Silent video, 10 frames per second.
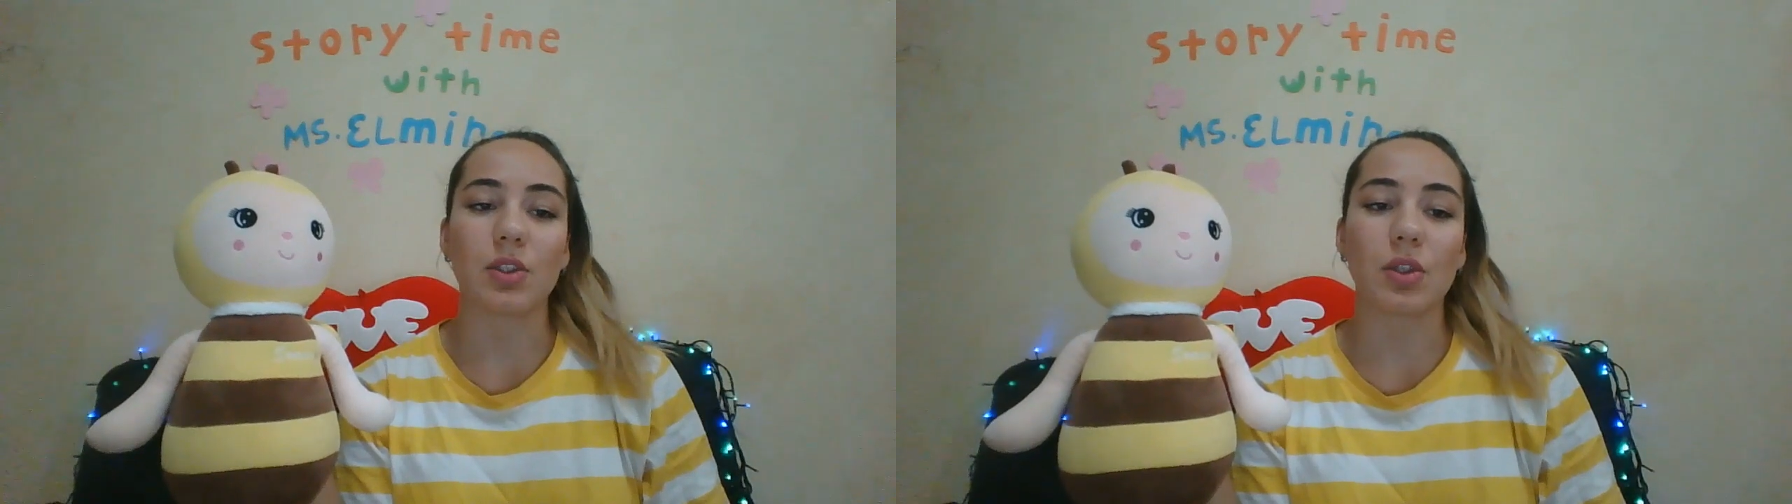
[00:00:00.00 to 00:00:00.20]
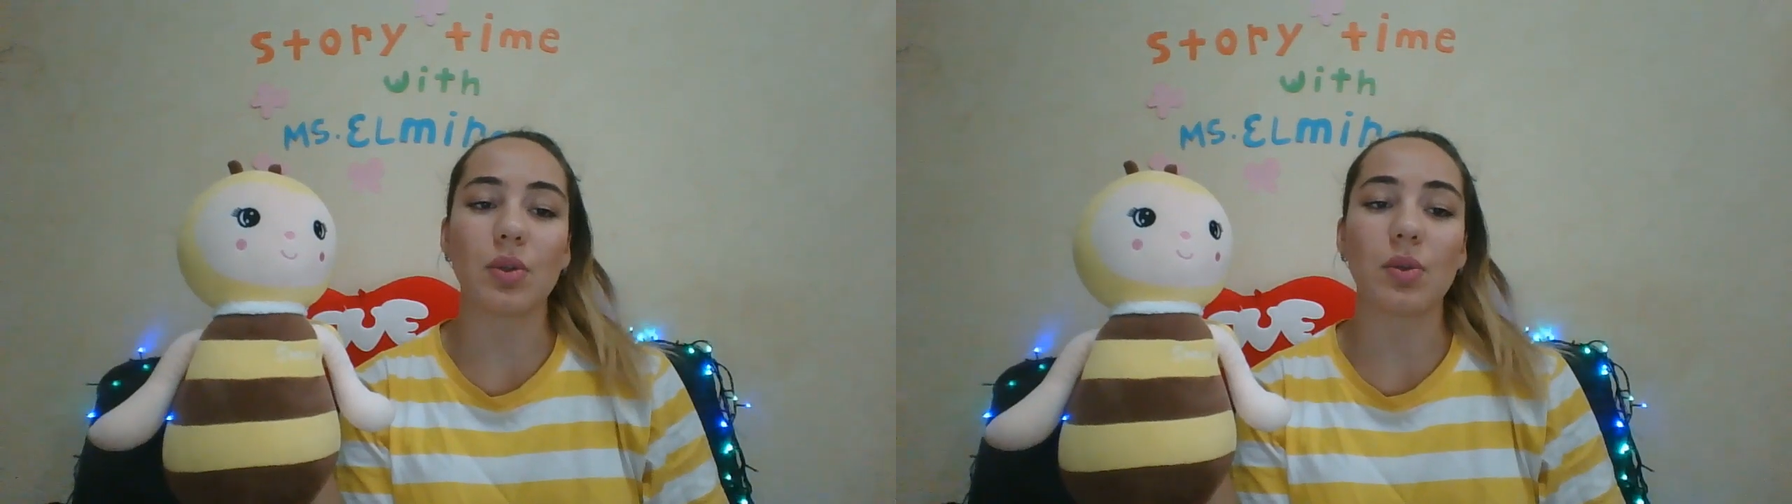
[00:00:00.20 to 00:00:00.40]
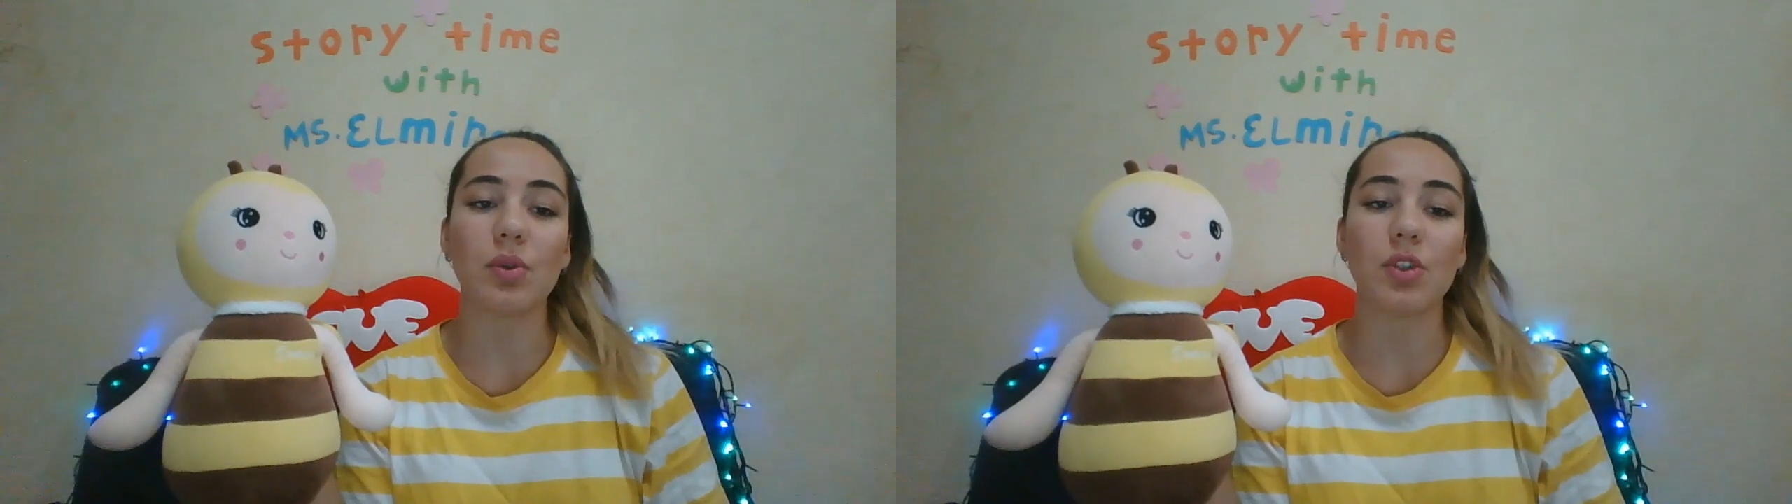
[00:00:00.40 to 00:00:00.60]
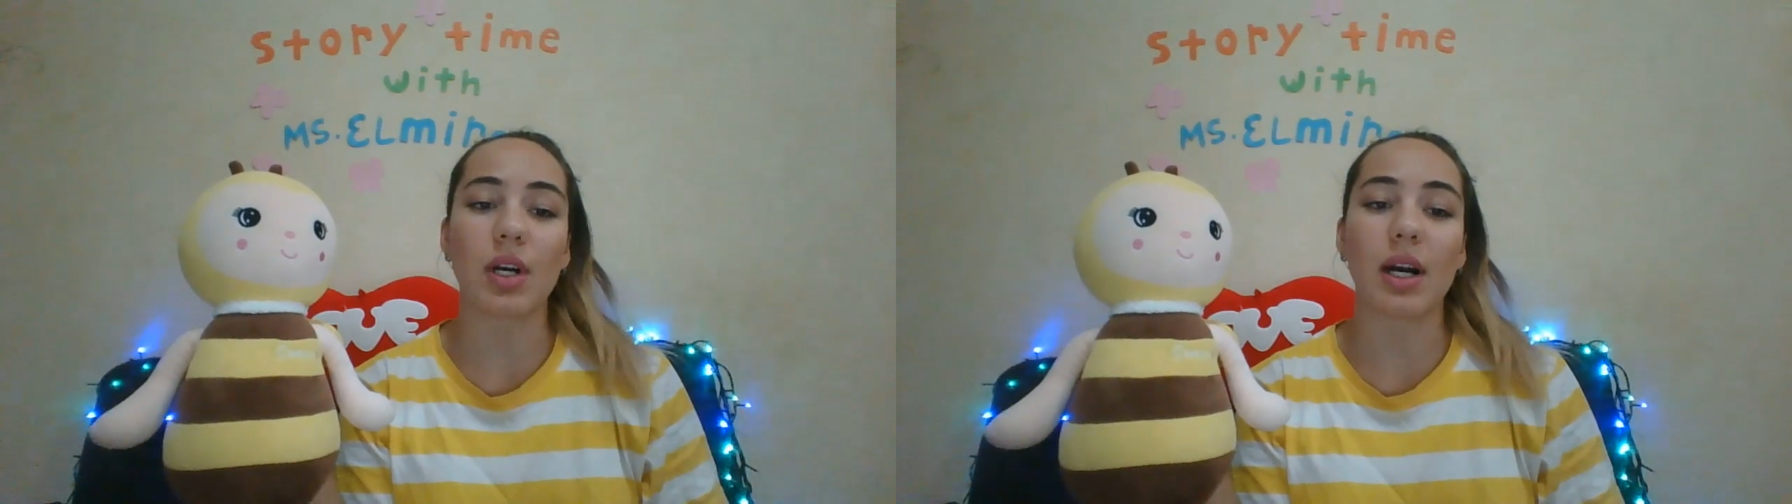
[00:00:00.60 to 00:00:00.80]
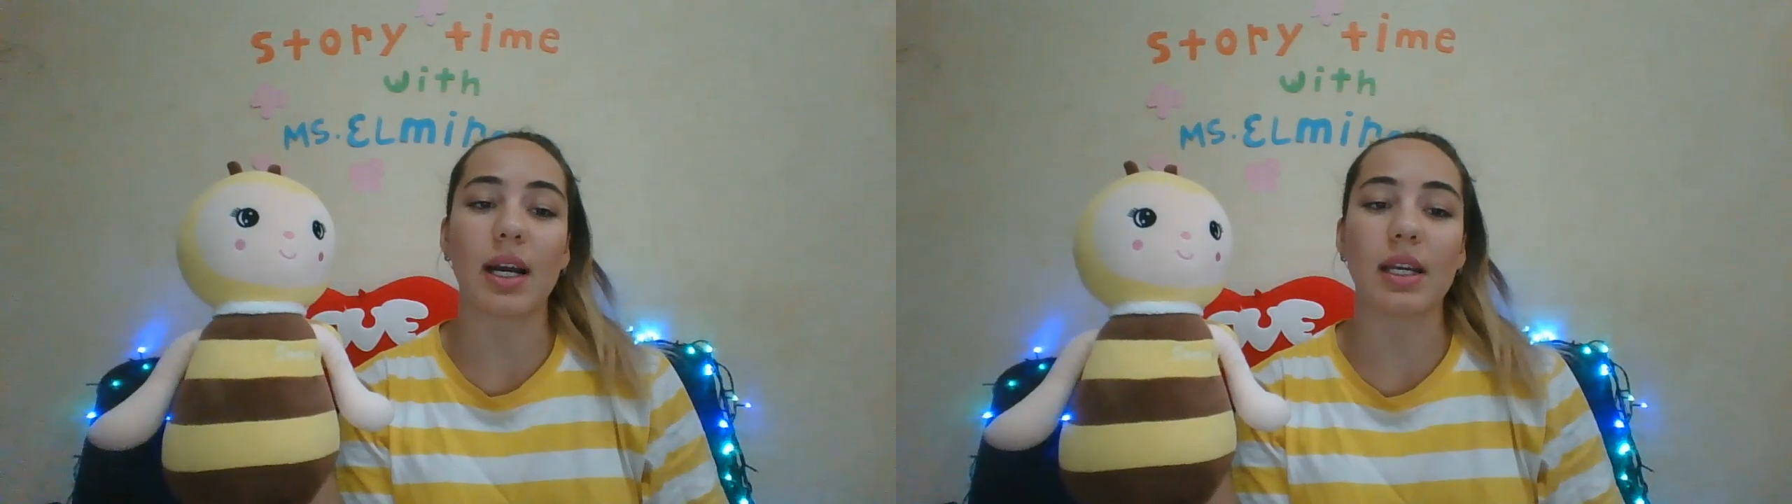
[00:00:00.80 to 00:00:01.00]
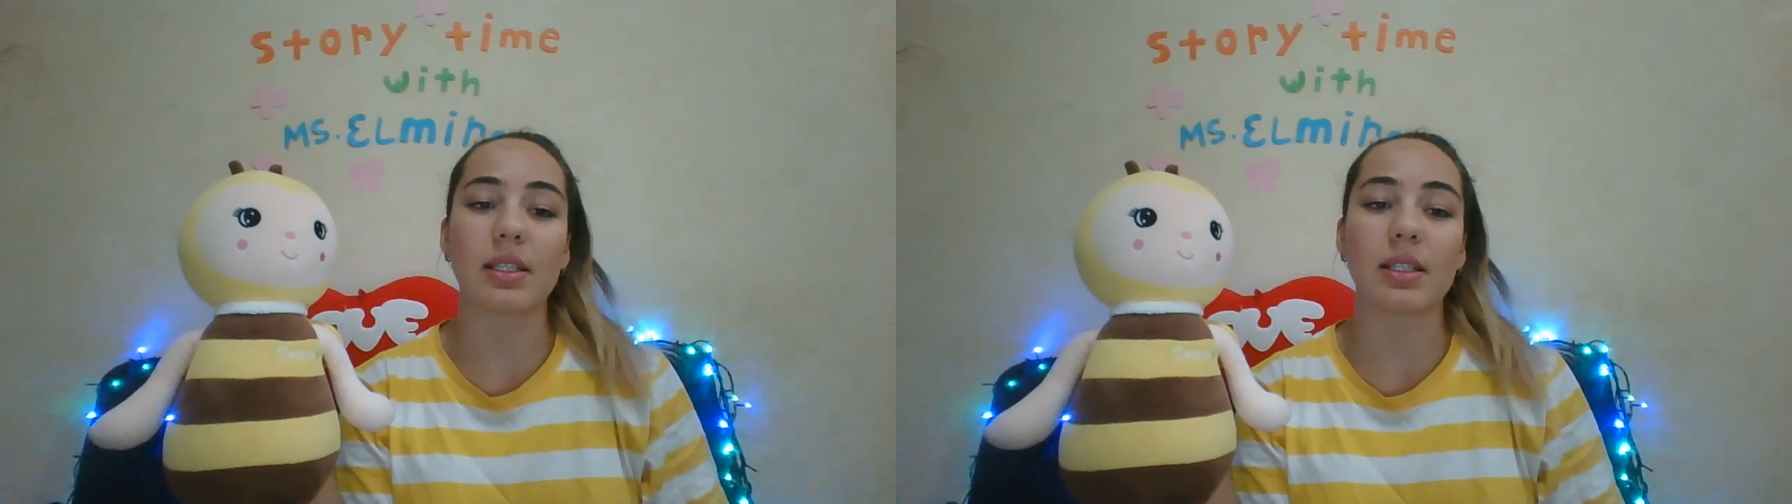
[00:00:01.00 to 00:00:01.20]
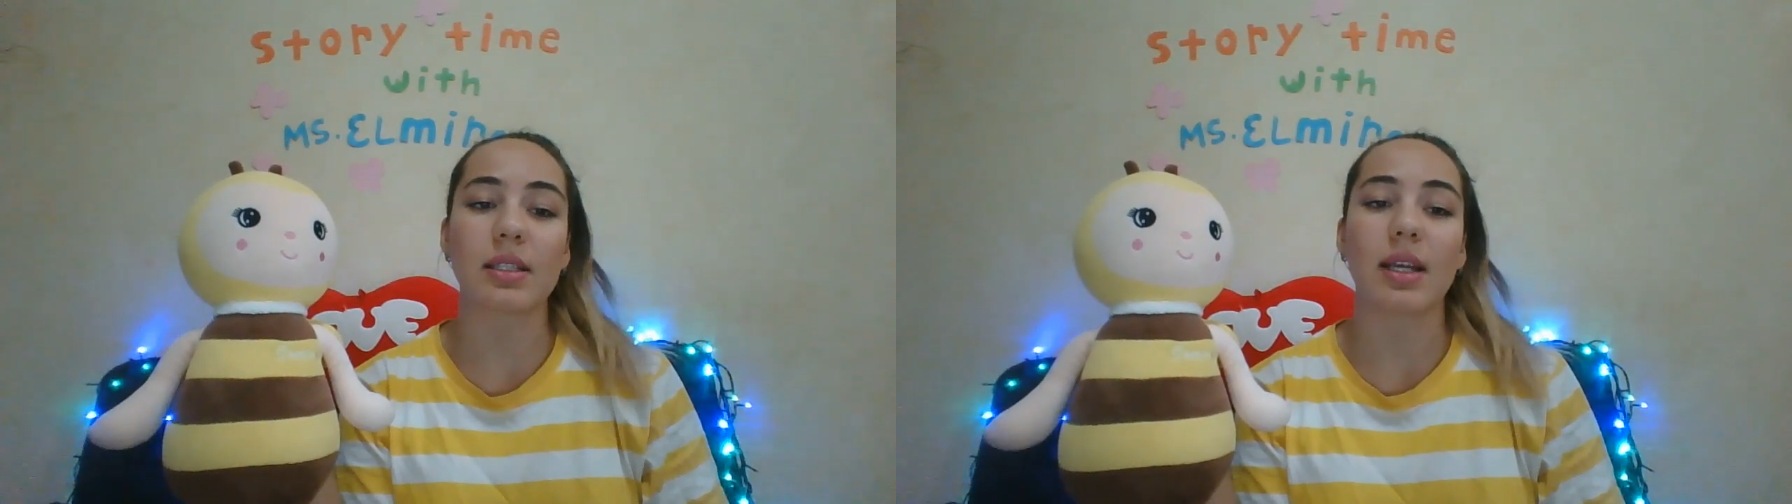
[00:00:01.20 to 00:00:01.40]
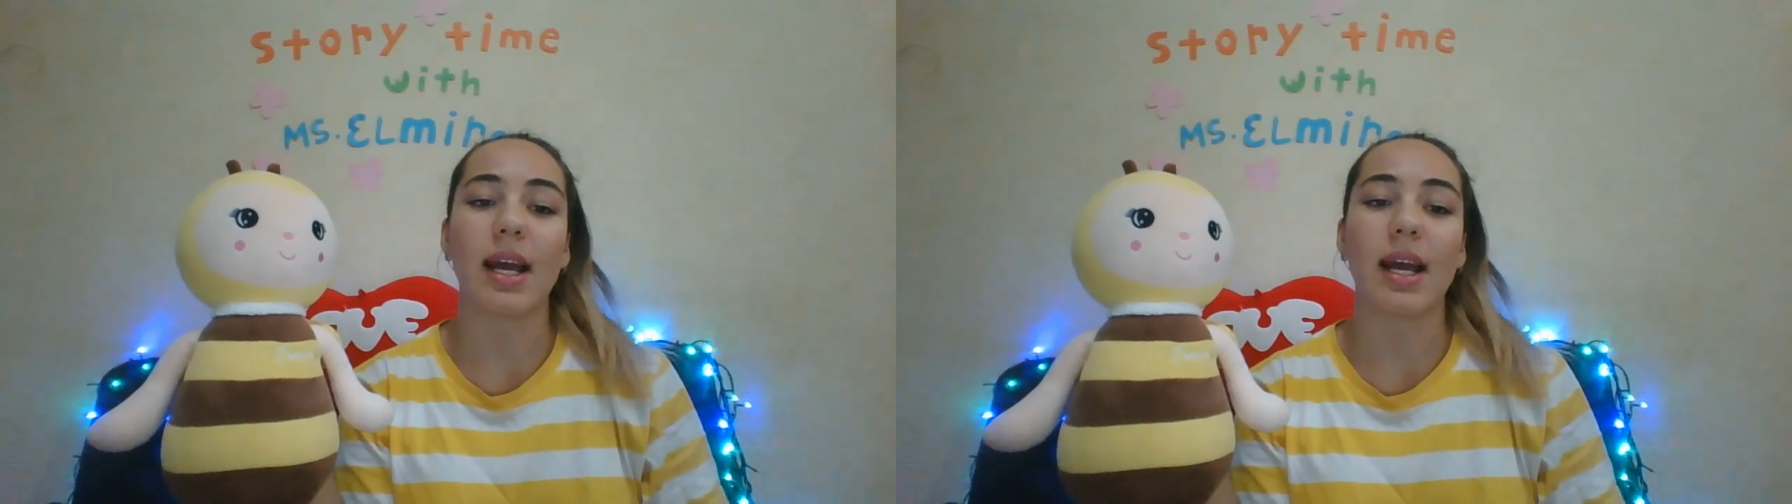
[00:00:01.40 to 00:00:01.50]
two giants'